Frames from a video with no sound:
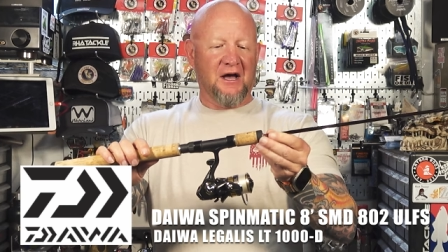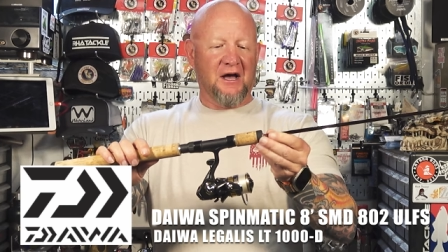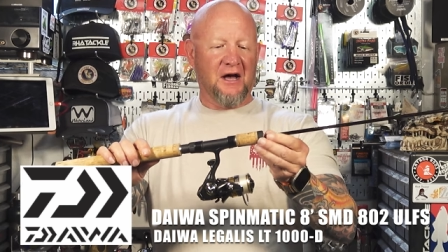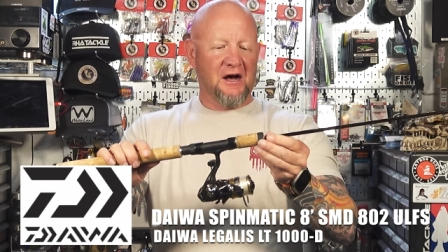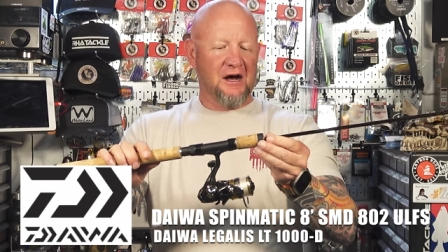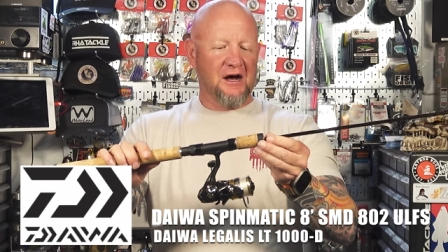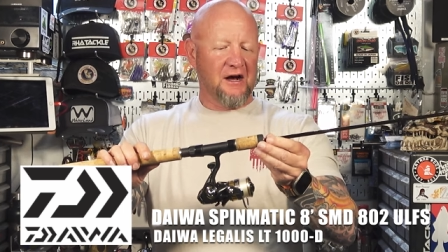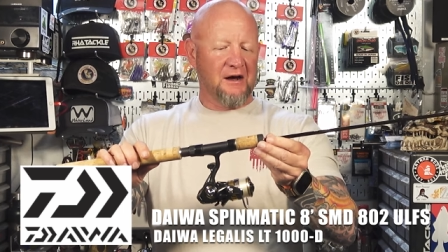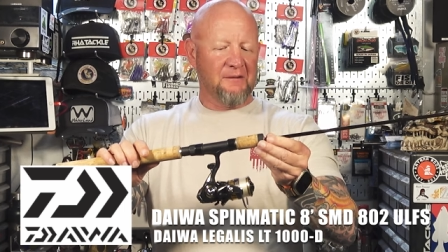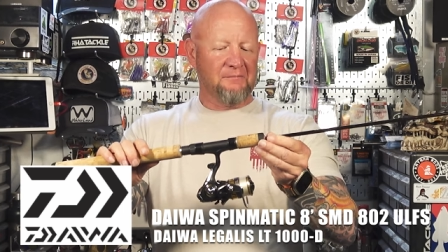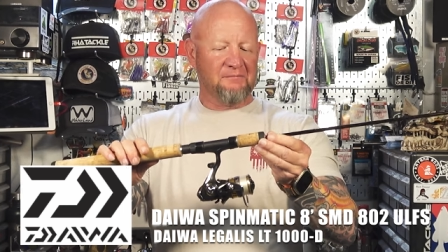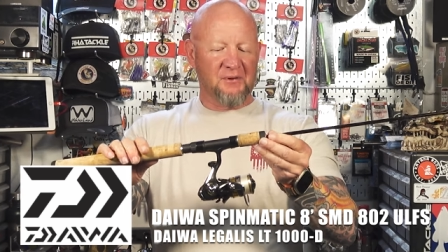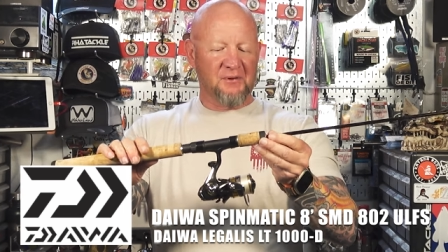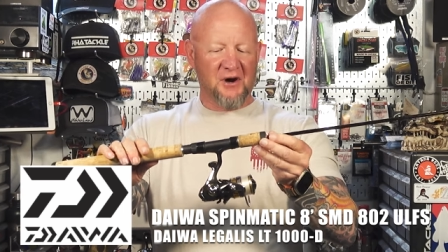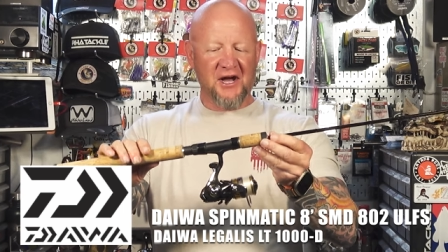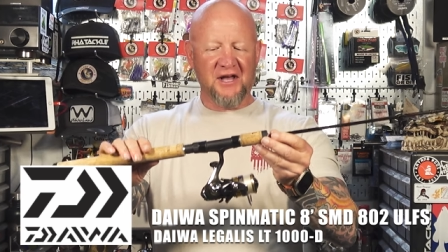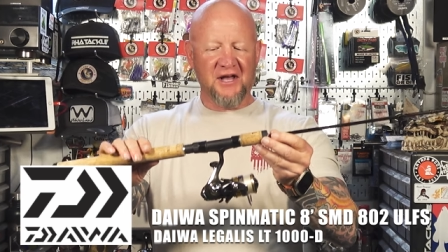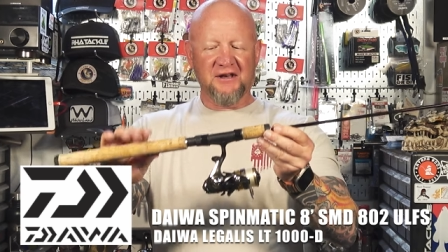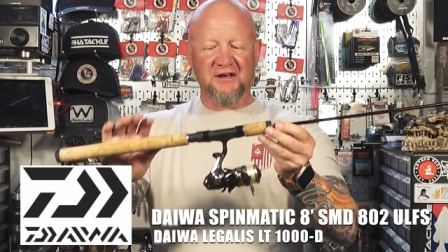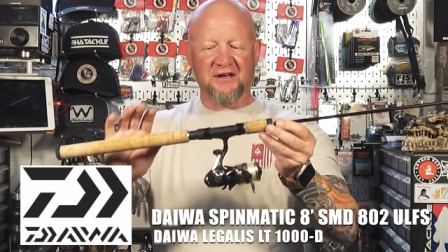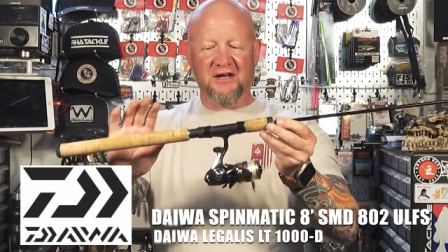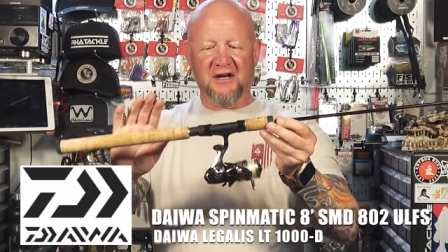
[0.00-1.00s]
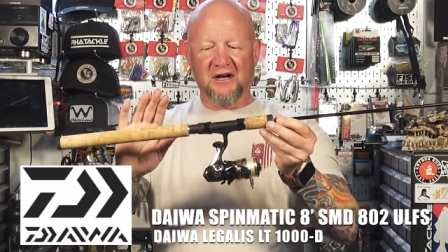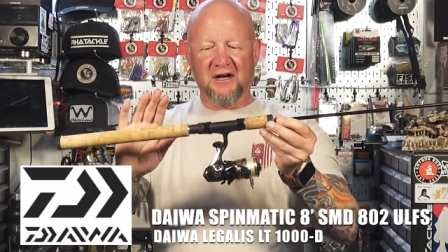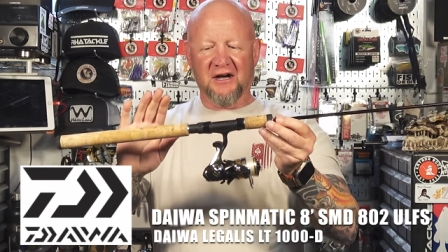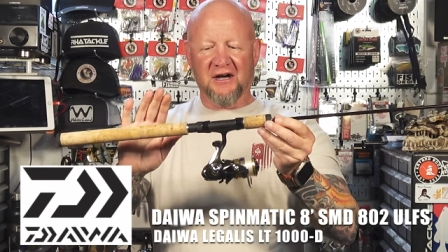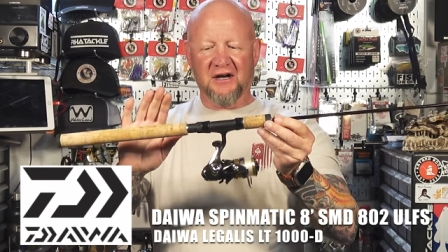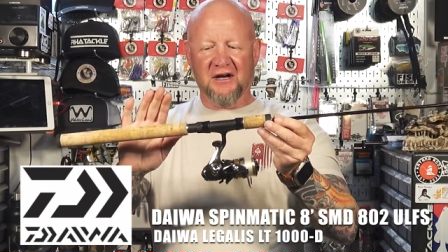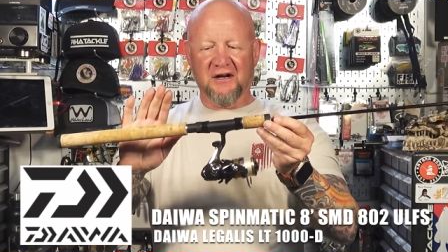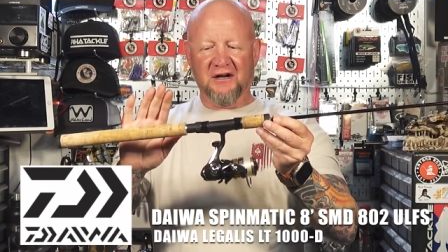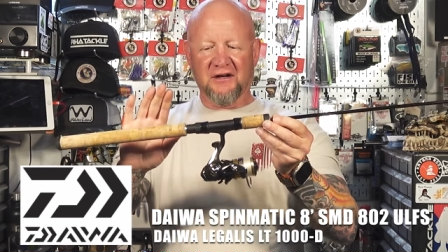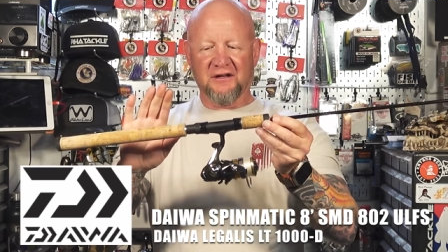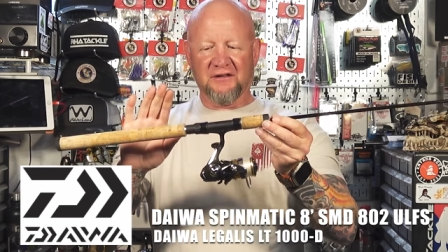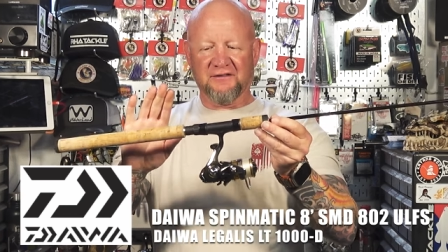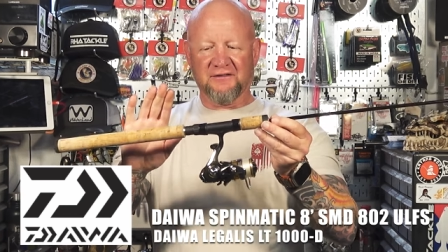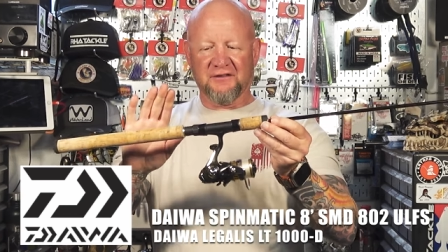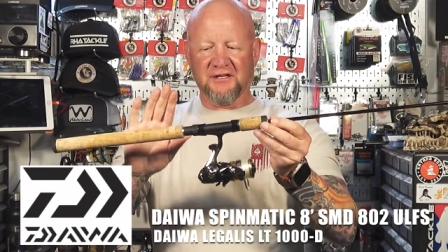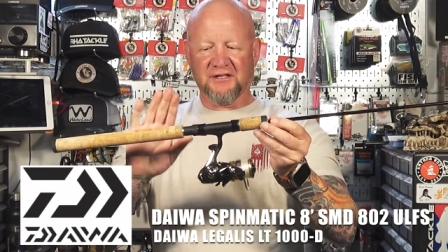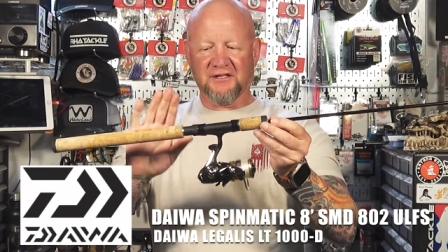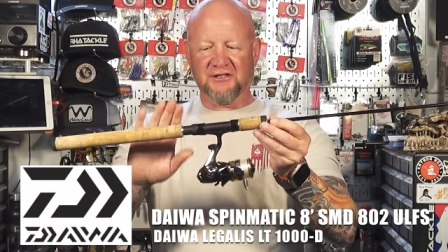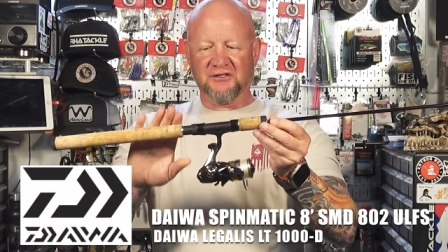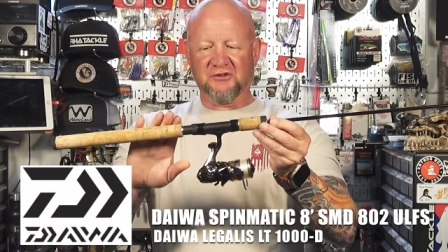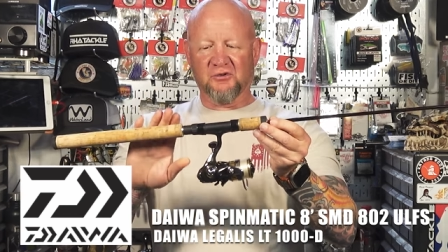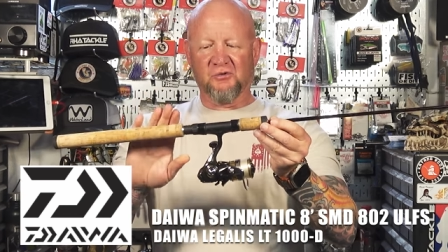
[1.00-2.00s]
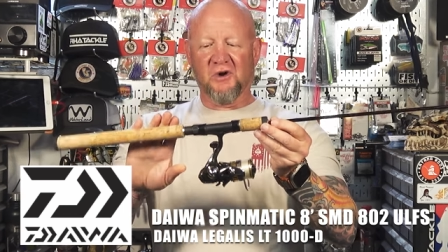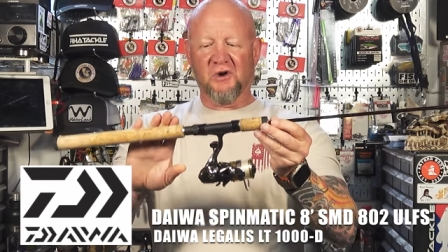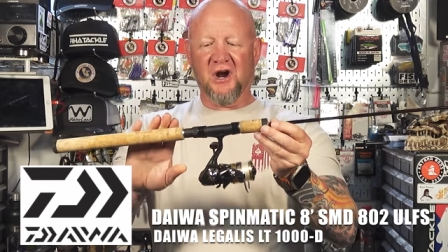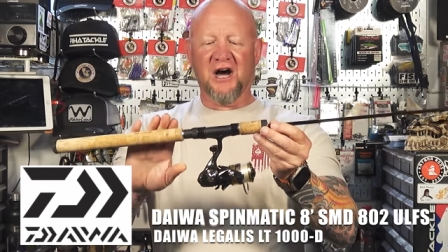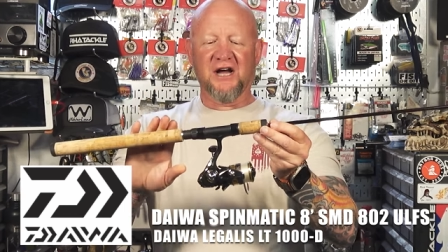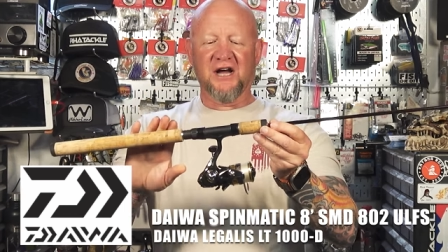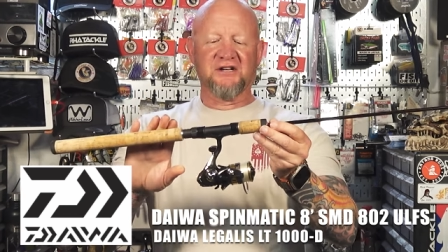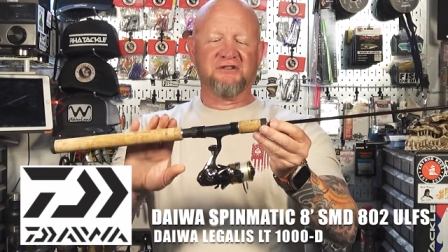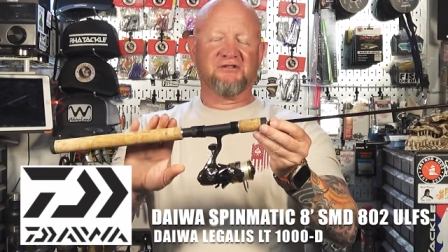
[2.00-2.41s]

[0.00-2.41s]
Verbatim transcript: uh, but uh, this is a rod